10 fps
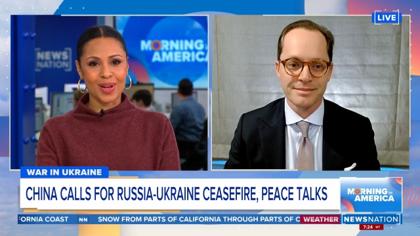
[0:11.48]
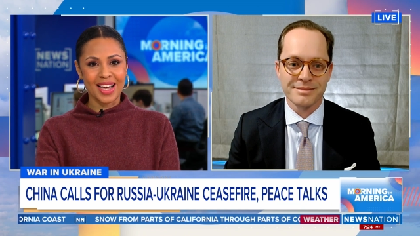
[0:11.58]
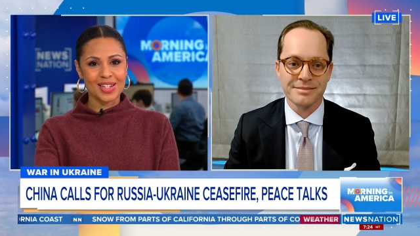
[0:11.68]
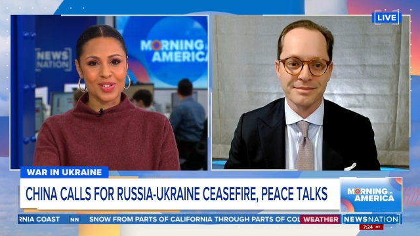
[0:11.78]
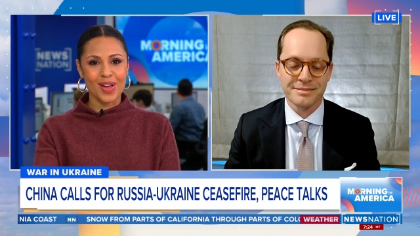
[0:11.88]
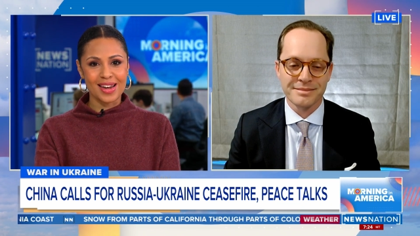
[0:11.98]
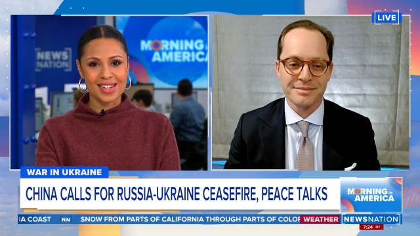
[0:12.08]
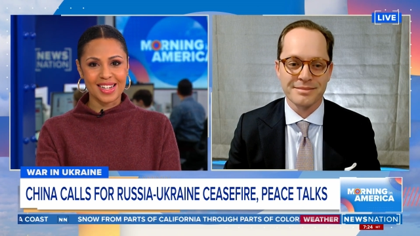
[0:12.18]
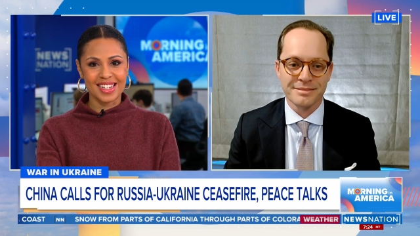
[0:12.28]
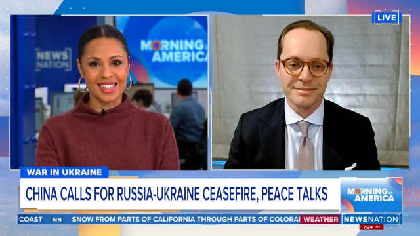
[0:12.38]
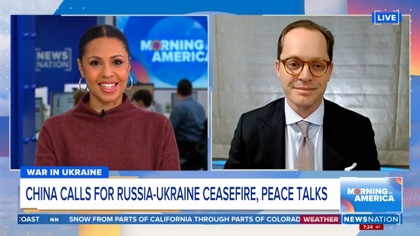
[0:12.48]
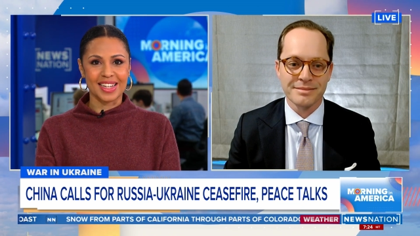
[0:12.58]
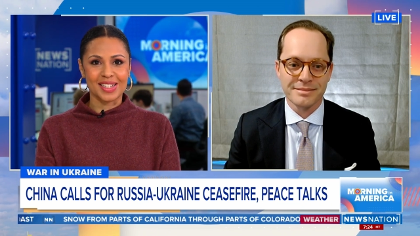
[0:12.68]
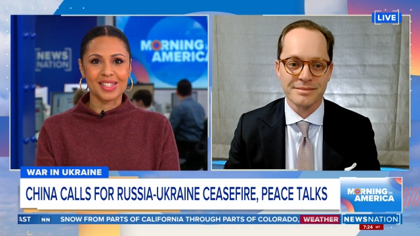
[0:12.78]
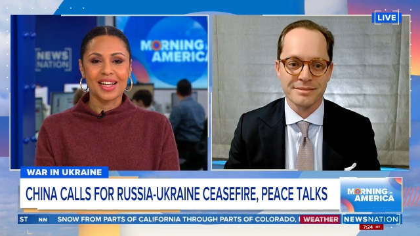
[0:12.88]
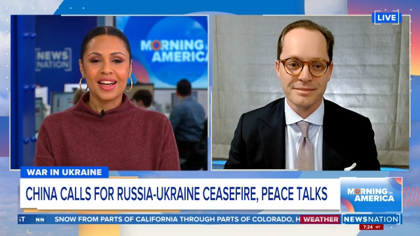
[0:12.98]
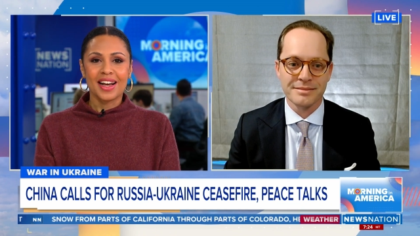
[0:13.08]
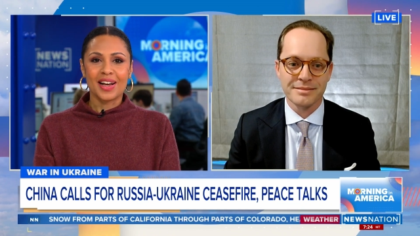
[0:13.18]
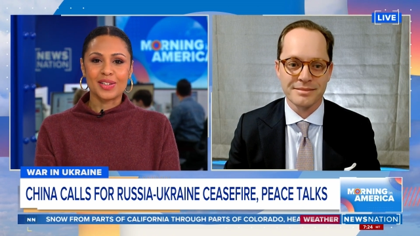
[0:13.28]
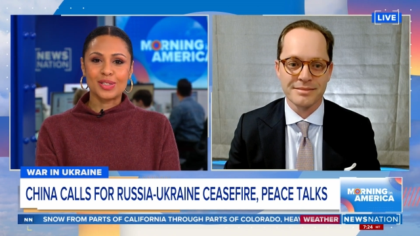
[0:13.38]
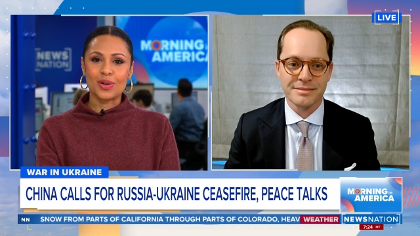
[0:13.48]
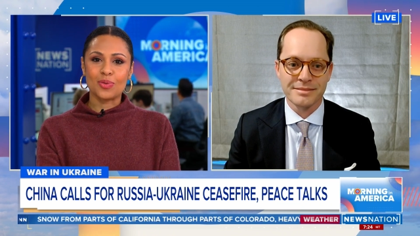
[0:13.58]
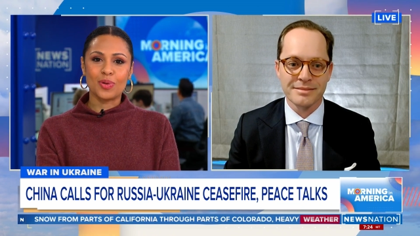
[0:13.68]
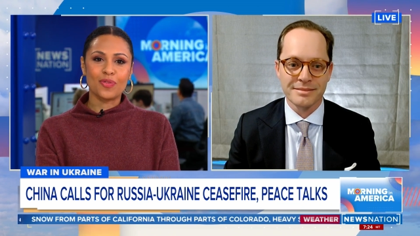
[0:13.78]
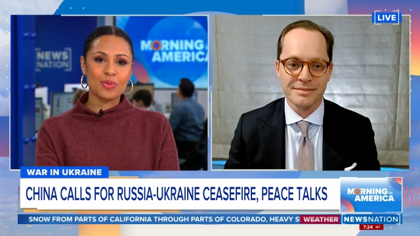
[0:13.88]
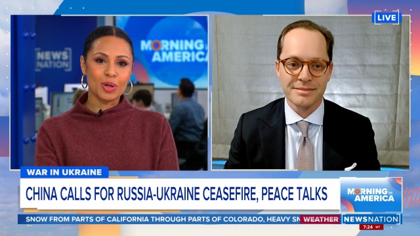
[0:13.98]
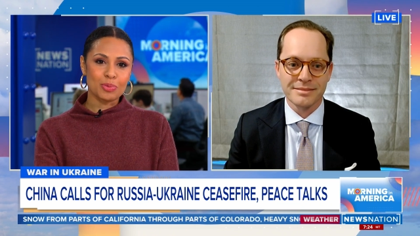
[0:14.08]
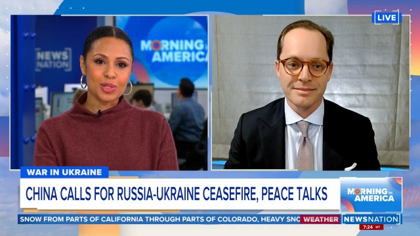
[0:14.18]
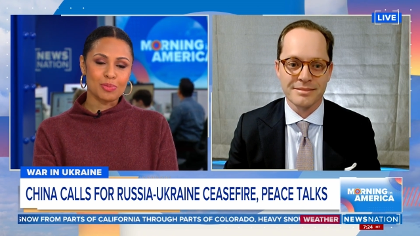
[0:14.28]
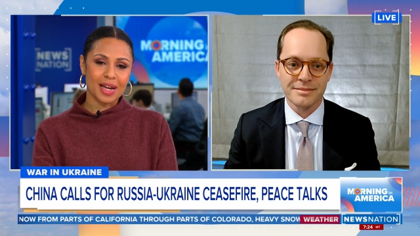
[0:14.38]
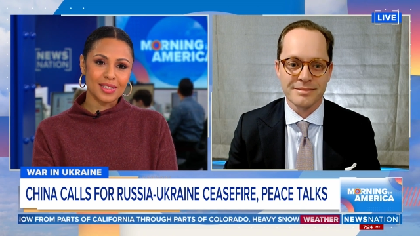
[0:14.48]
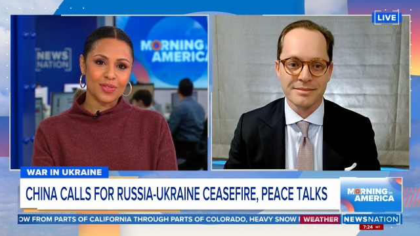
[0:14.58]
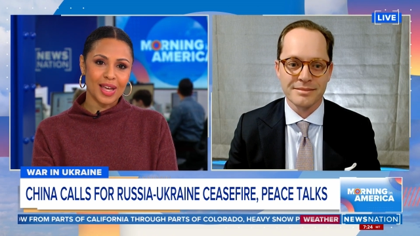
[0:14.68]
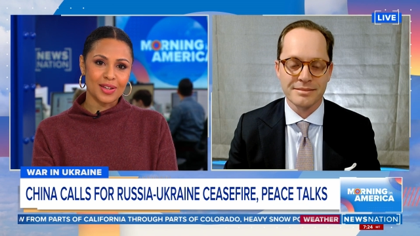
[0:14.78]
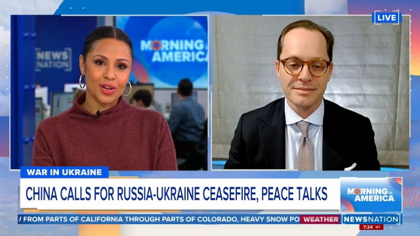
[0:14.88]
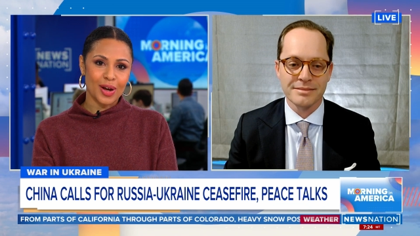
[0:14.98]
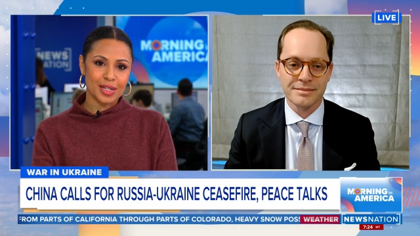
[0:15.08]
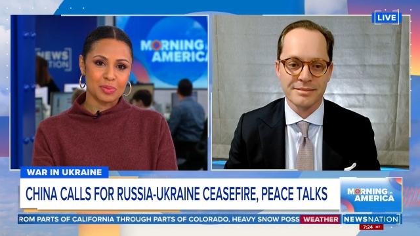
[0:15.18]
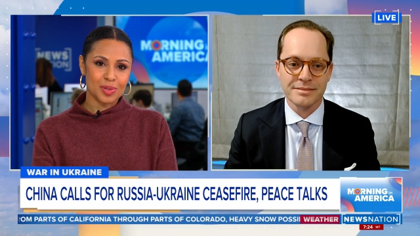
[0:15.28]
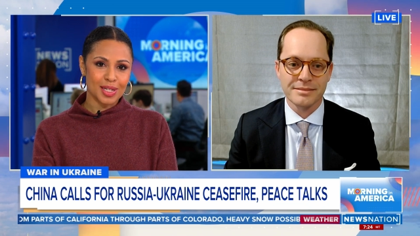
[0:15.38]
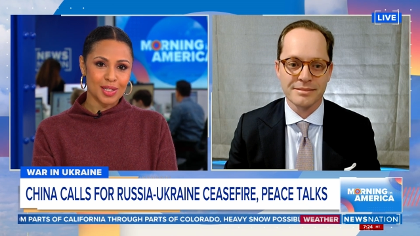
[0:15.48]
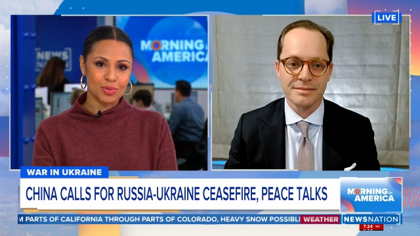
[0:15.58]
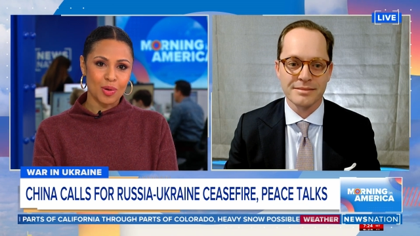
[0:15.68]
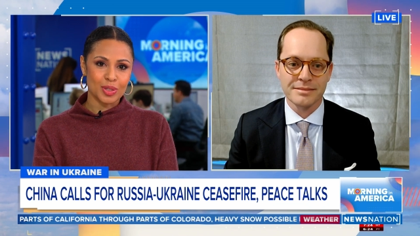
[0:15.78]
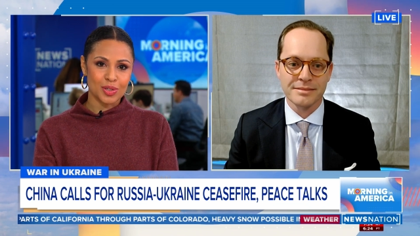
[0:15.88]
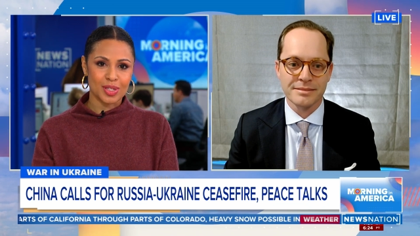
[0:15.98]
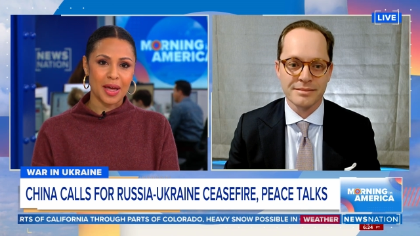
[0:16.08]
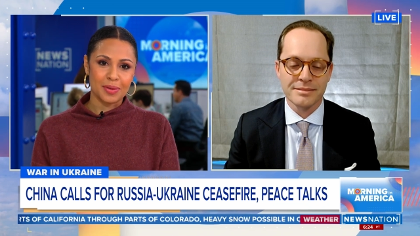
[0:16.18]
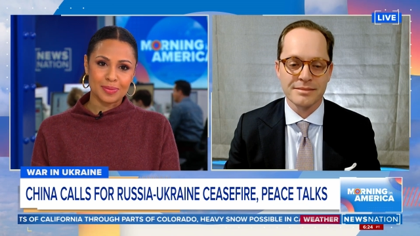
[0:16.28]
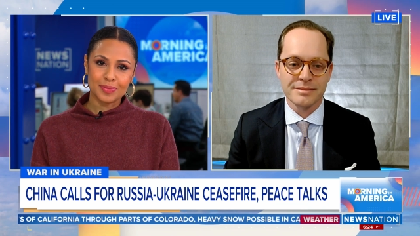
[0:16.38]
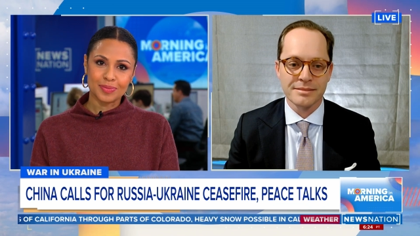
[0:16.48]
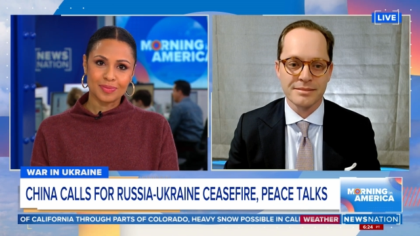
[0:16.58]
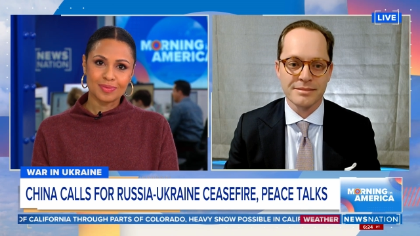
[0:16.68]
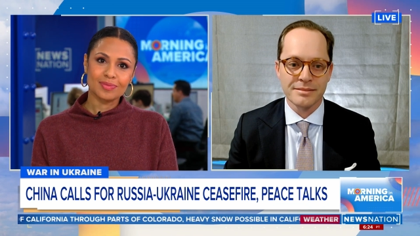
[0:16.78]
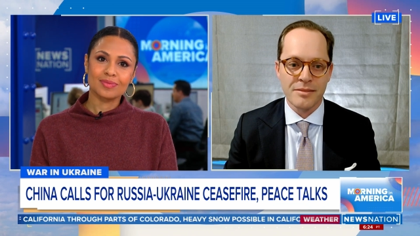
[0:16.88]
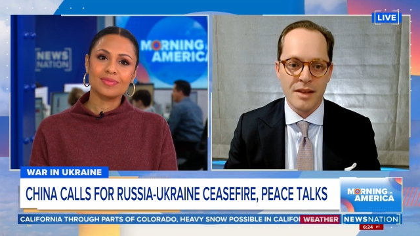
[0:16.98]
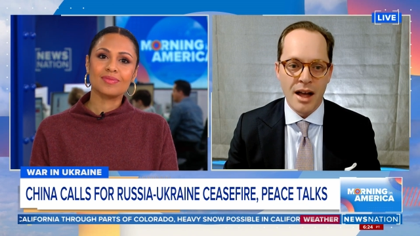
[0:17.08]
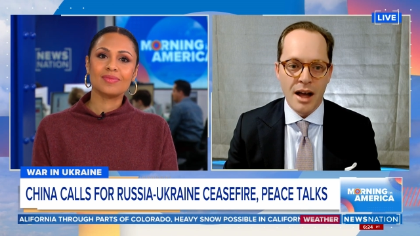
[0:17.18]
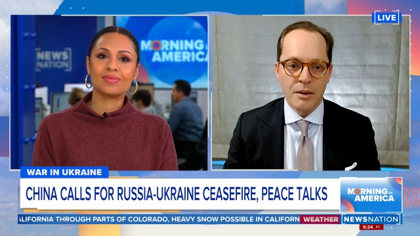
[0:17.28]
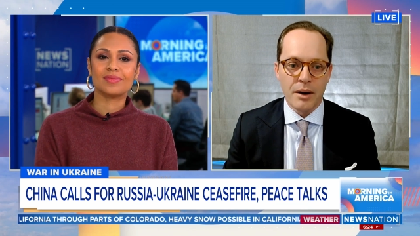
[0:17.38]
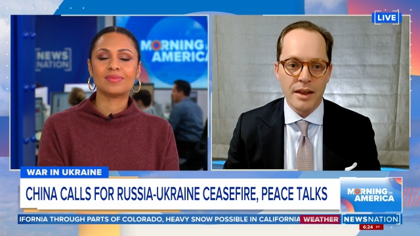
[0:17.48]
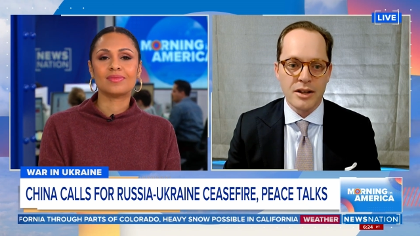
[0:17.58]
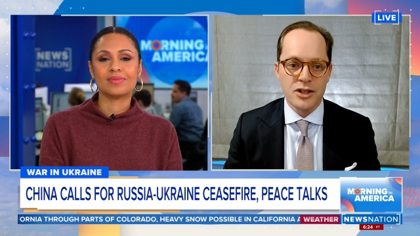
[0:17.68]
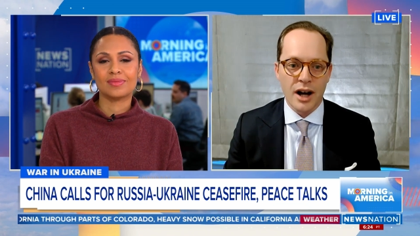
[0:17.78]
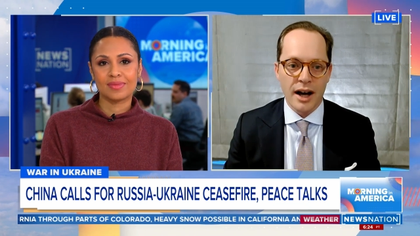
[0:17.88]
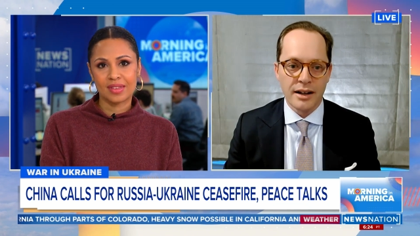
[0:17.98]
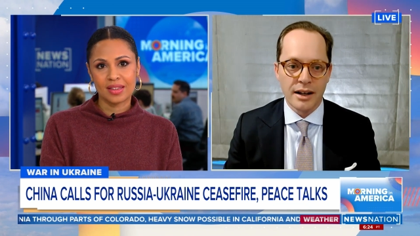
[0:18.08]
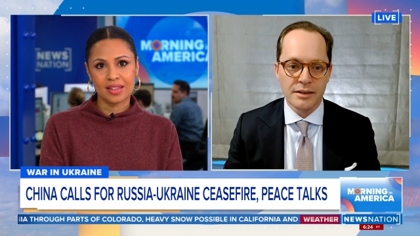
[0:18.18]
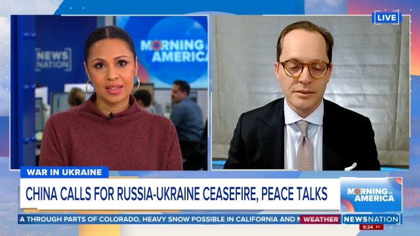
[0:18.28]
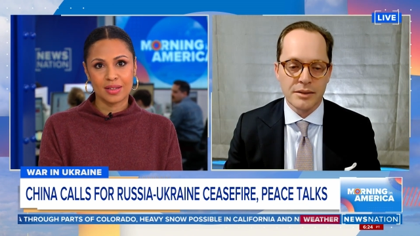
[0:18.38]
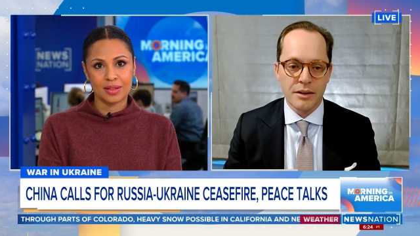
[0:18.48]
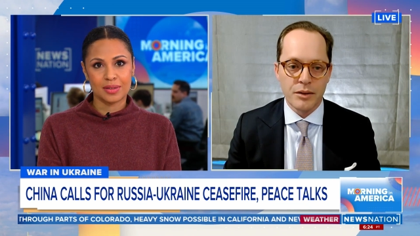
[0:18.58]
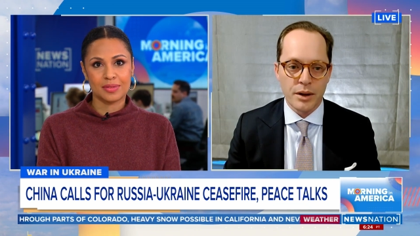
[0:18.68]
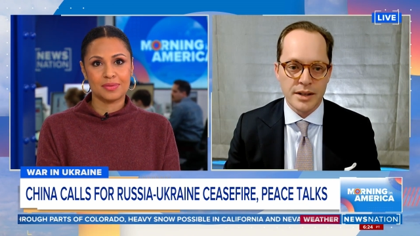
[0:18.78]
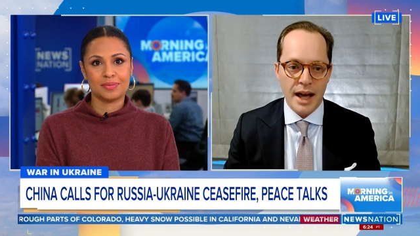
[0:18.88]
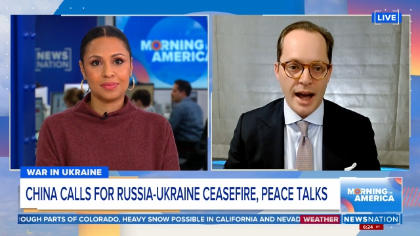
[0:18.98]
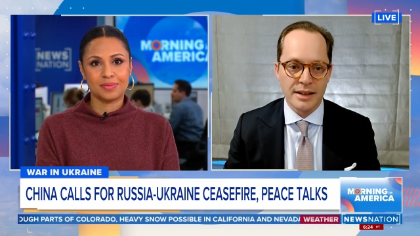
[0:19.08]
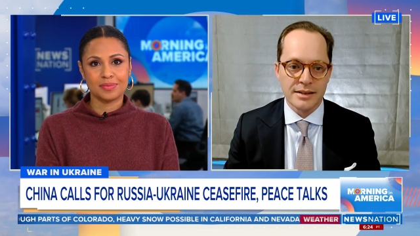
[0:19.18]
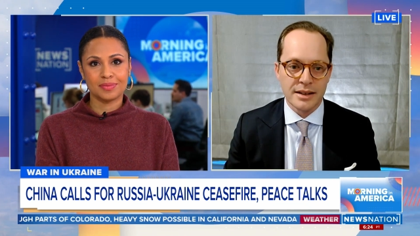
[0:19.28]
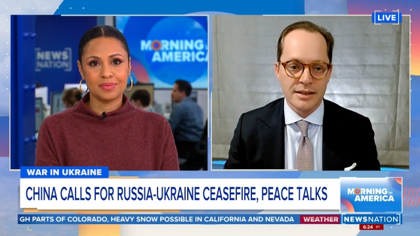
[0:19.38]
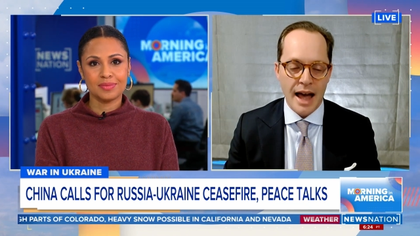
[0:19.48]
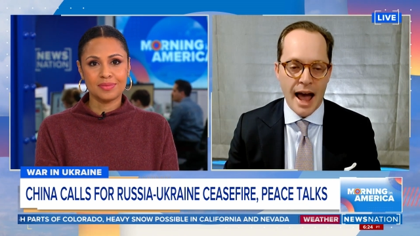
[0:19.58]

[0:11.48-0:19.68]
Speaker 1: What kind of strategy is this? Uh, so from your perspective and your expertise, what would you say?
Speaker 2: Well, I think China, of course, has this